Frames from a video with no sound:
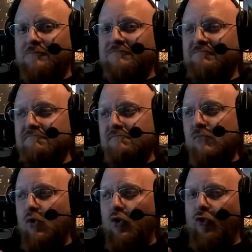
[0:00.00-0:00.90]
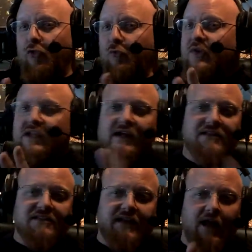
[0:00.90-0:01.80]
more
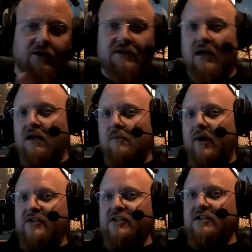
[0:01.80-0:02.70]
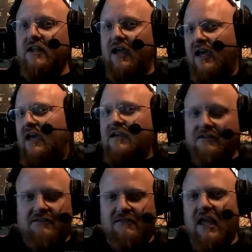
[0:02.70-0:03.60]
3-gun styled gun on a budget. Yeah,
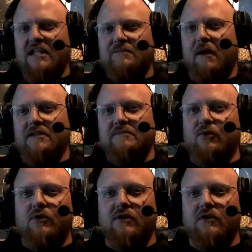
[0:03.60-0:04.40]
it's possible.